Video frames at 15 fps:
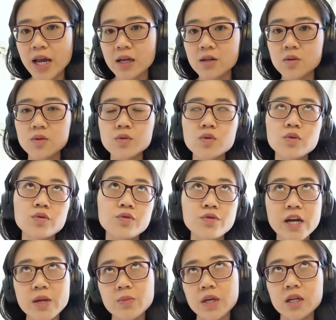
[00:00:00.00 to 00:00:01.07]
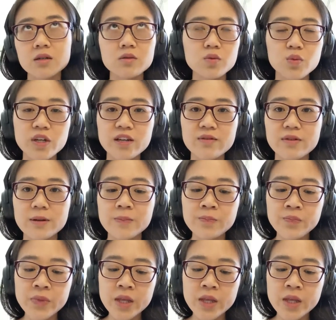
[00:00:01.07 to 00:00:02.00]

angles or framing or whatever.